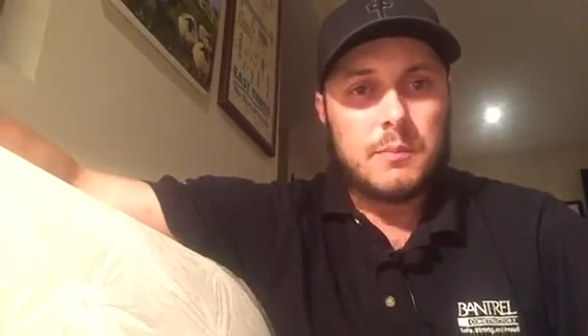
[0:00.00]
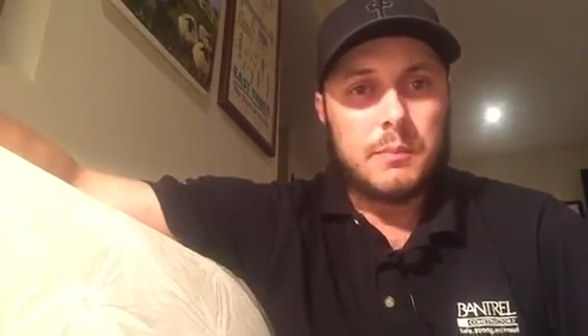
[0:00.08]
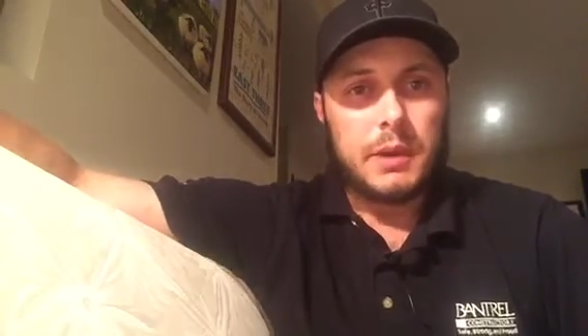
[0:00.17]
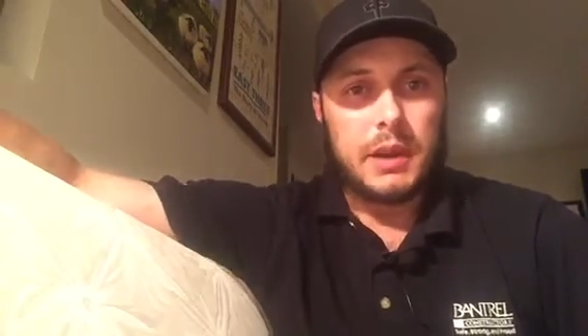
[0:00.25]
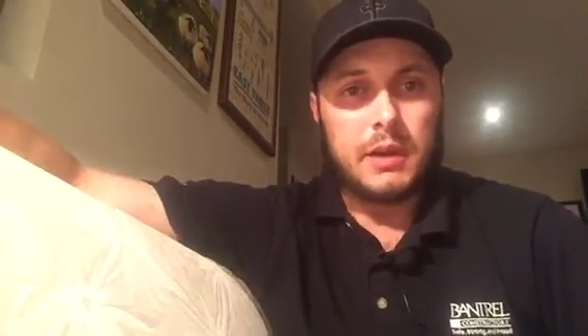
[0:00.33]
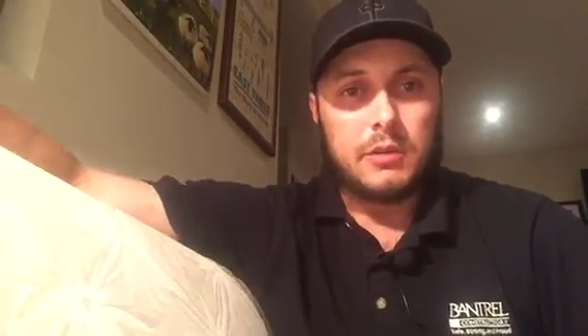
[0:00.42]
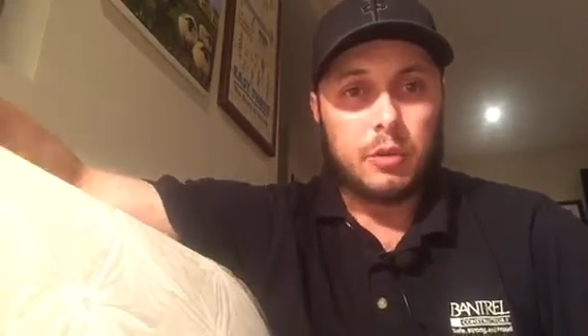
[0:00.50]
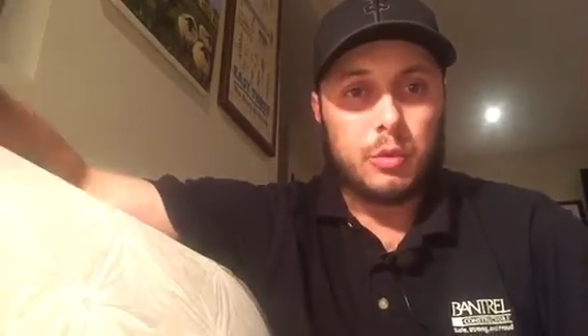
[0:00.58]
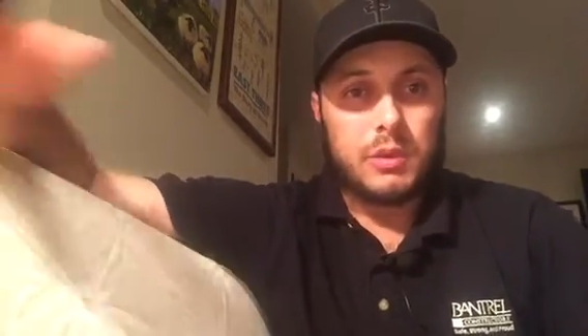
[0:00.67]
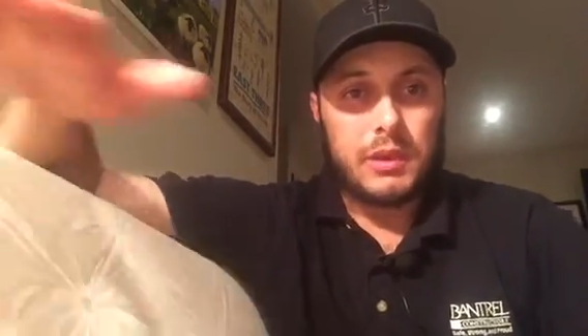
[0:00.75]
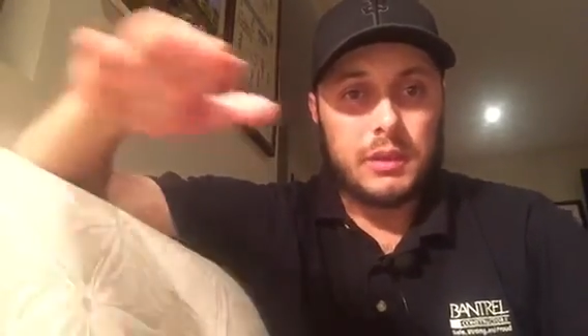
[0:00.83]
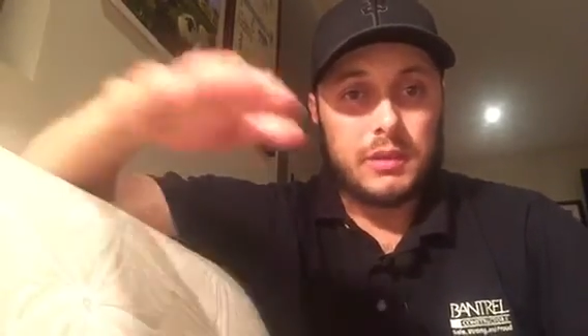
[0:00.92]
but I
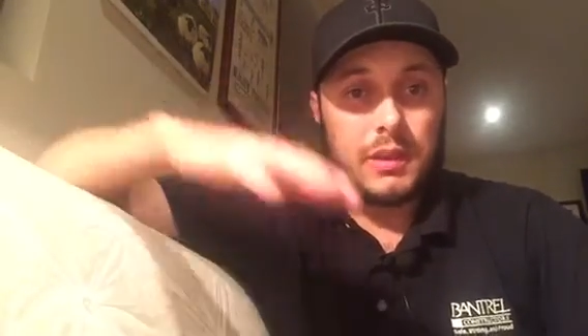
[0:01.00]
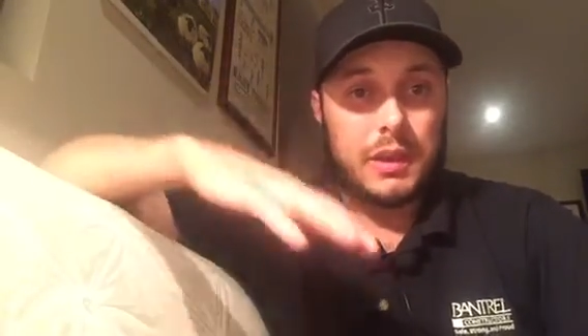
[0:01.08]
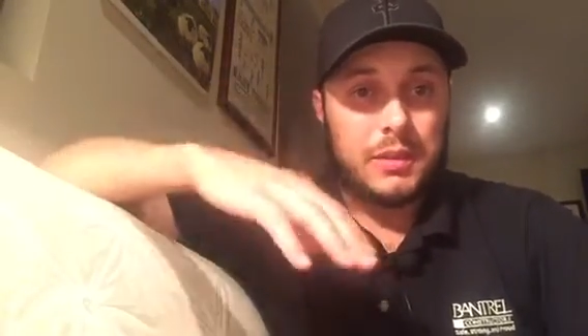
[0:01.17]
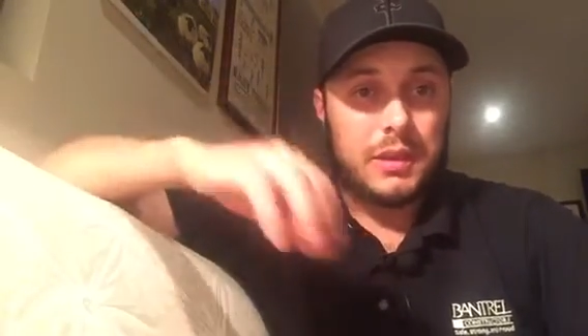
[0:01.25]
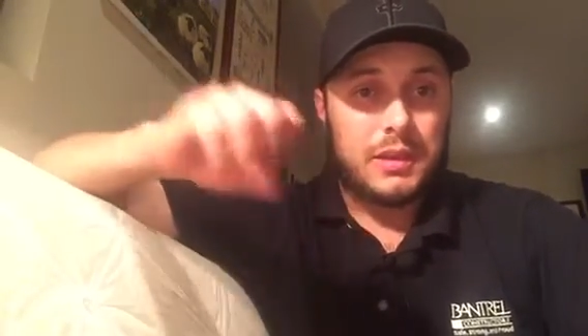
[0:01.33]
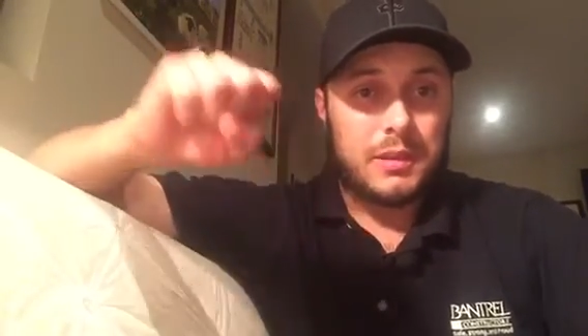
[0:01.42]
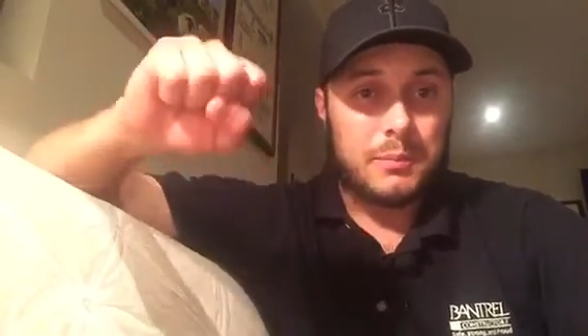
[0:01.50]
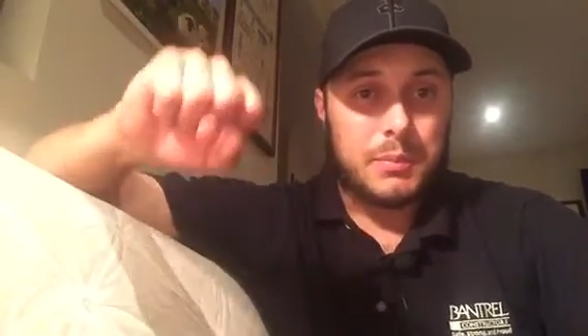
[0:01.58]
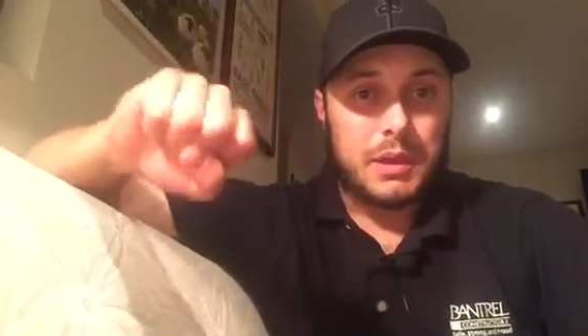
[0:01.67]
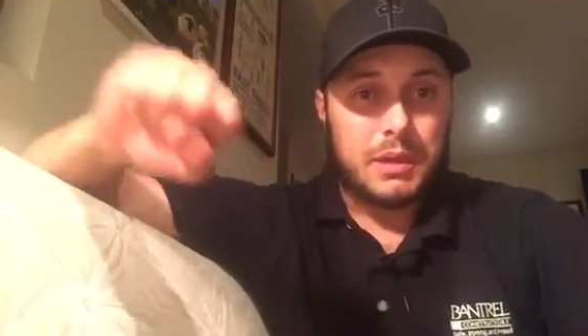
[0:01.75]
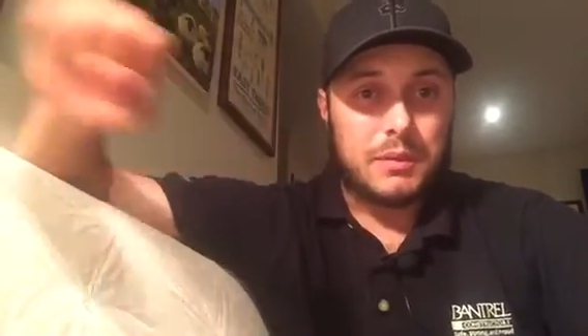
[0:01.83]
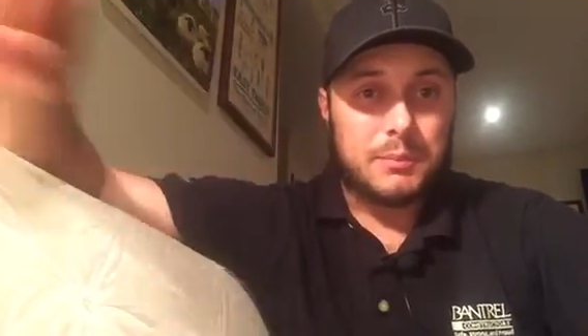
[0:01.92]
think a
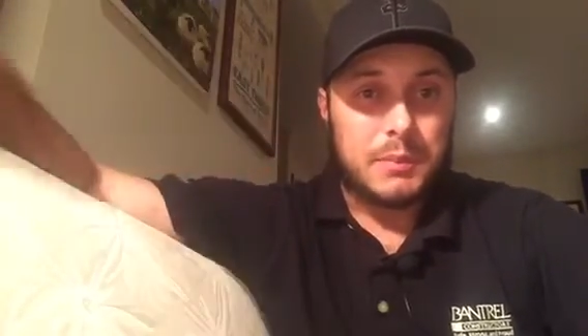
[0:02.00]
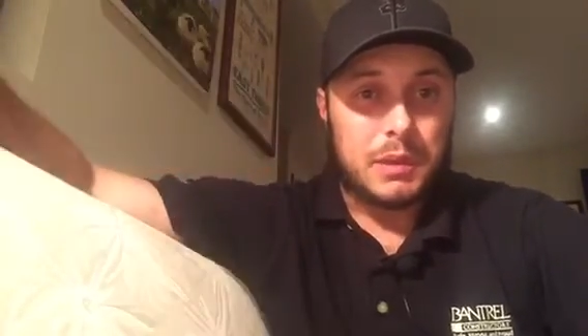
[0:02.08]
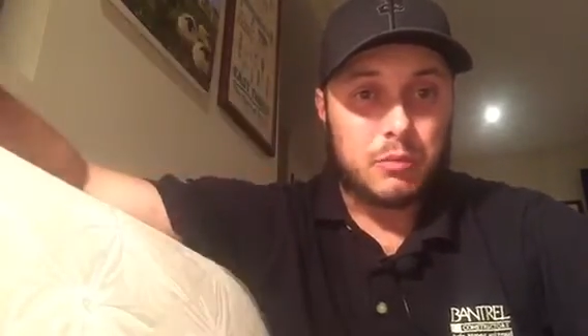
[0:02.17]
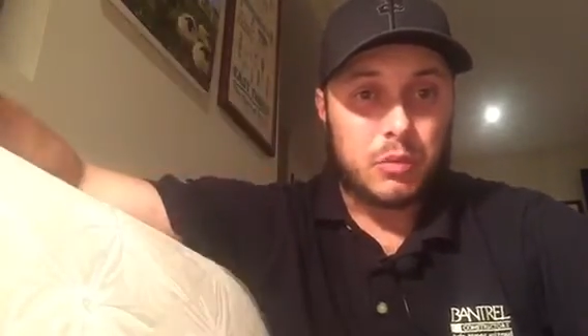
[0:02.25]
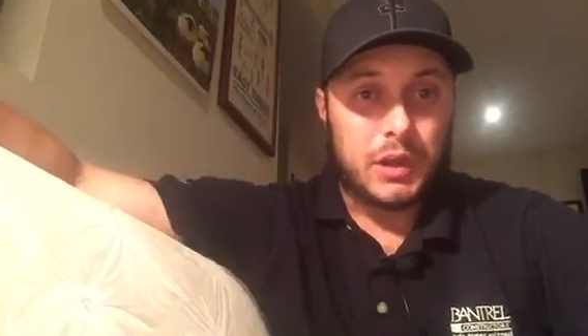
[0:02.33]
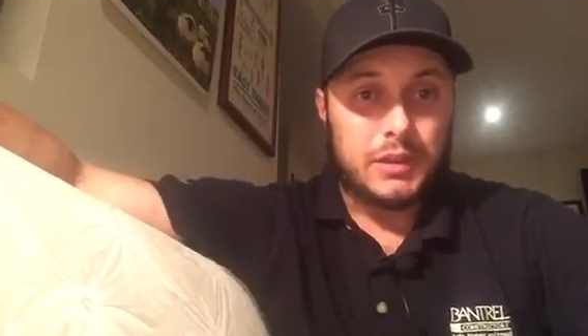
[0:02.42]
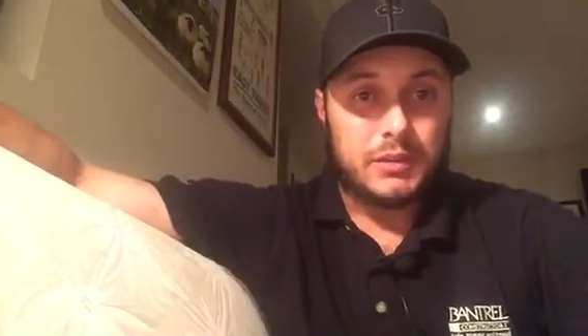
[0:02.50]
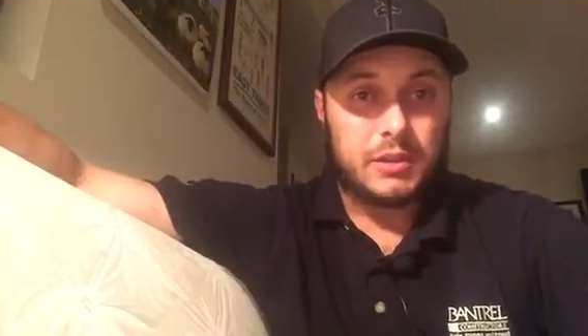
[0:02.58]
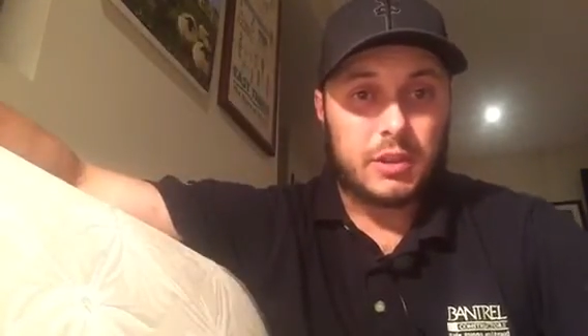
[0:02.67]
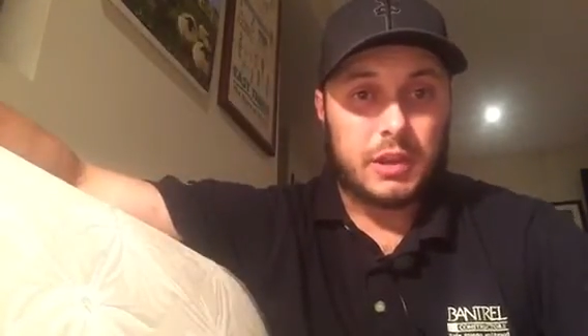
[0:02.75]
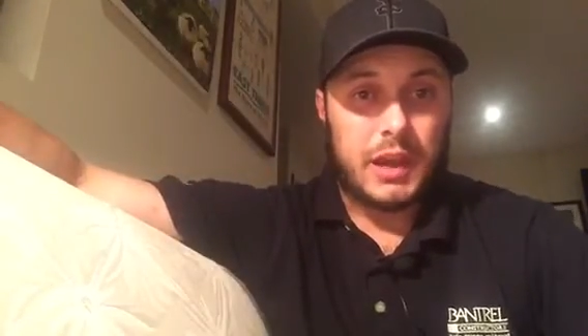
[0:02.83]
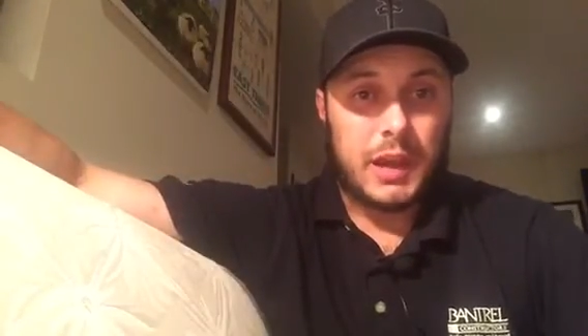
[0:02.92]
big run's
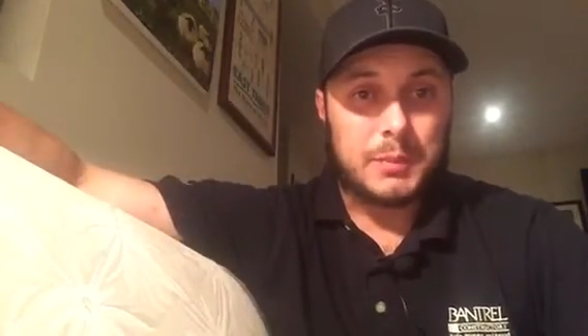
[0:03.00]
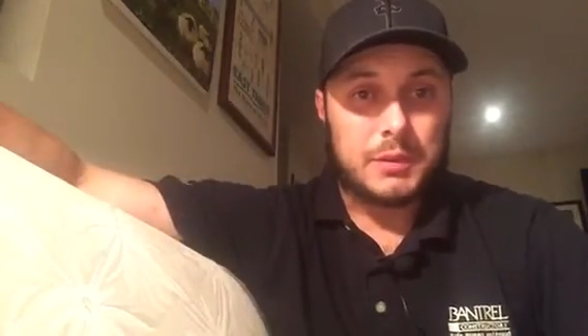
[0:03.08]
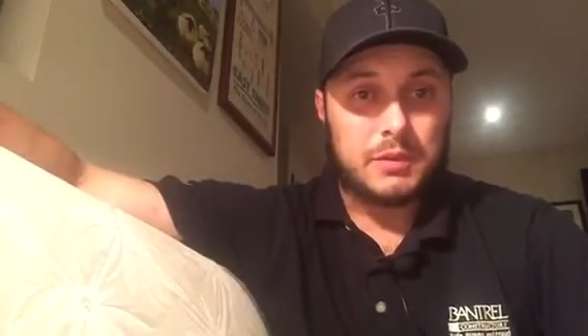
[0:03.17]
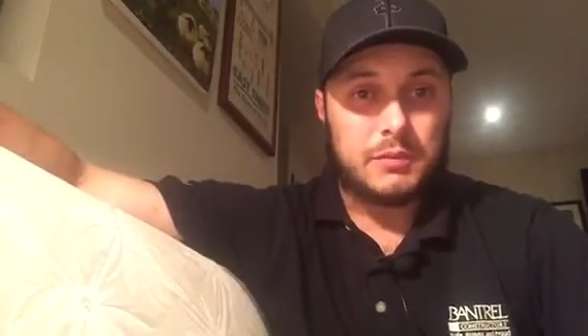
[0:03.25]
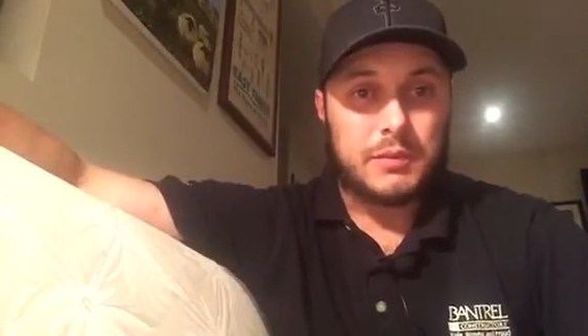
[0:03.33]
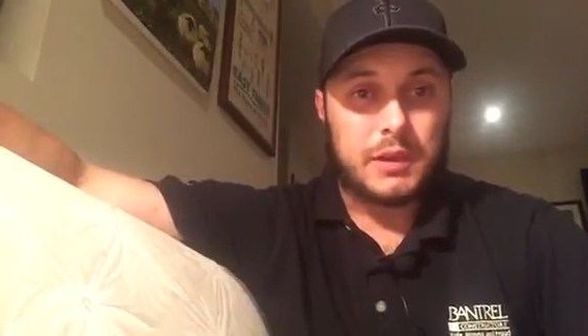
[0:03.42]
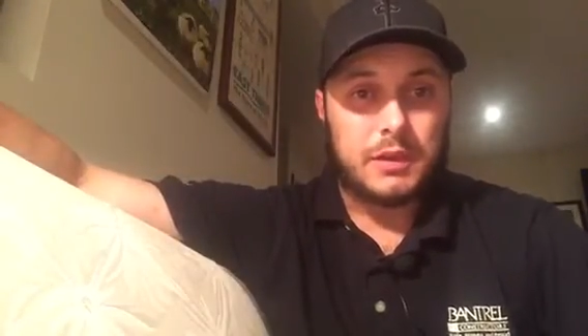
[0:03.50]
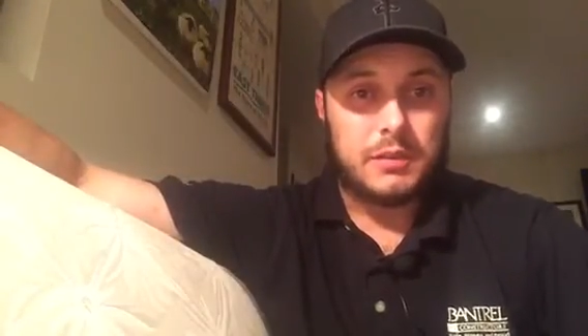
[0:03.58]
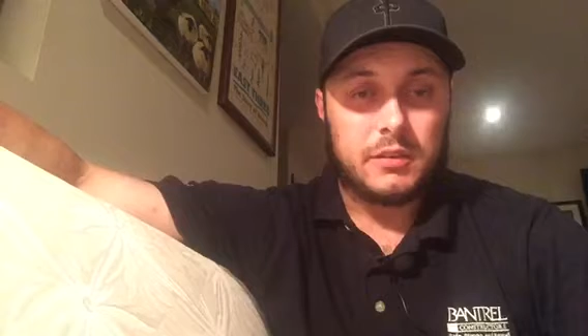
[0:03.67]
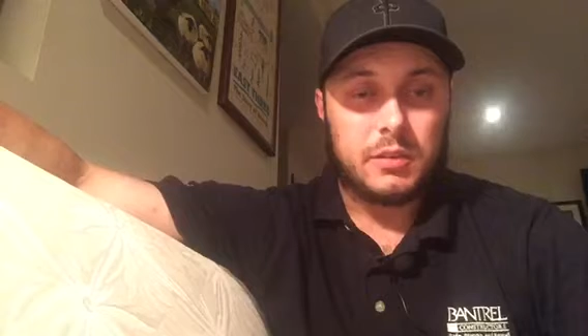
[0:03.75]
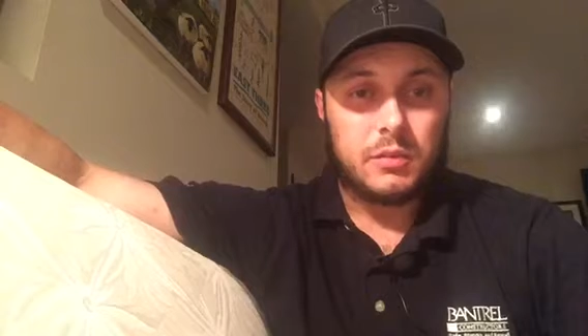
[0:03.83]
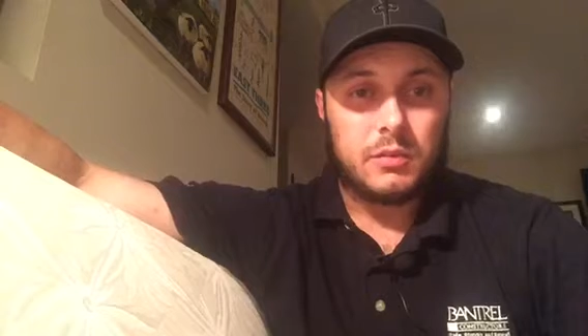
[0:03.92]
gonna happen very
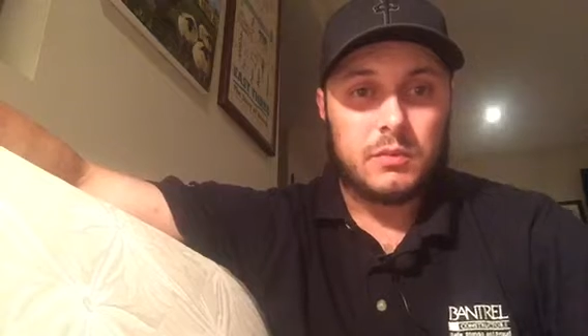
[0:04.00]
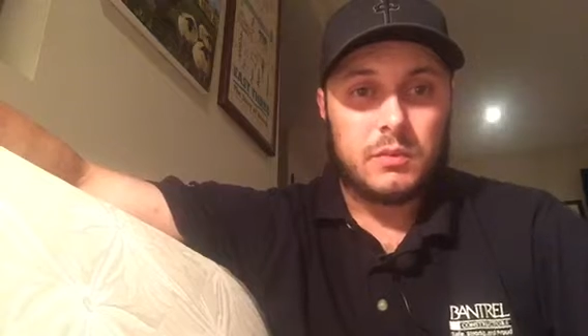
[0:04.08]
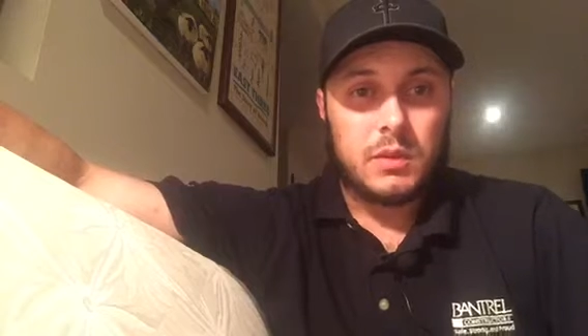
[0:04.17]
soon.